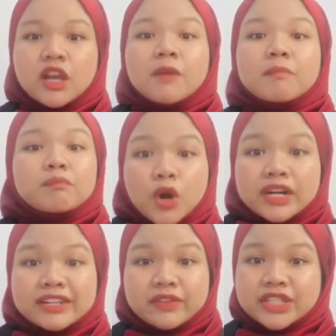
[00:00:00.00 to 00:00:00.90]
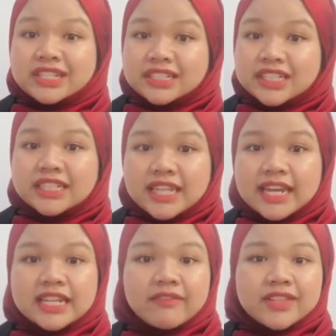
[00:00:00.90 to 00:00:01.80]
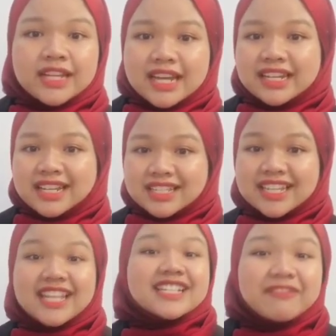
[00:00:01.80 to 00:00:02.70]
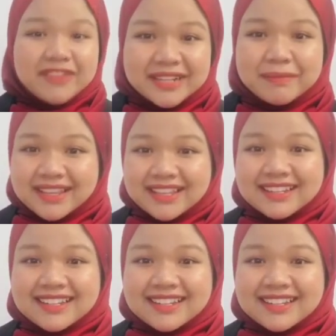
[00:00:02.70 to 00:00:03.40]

more efficiency than Daftardar Gejji and Jafari method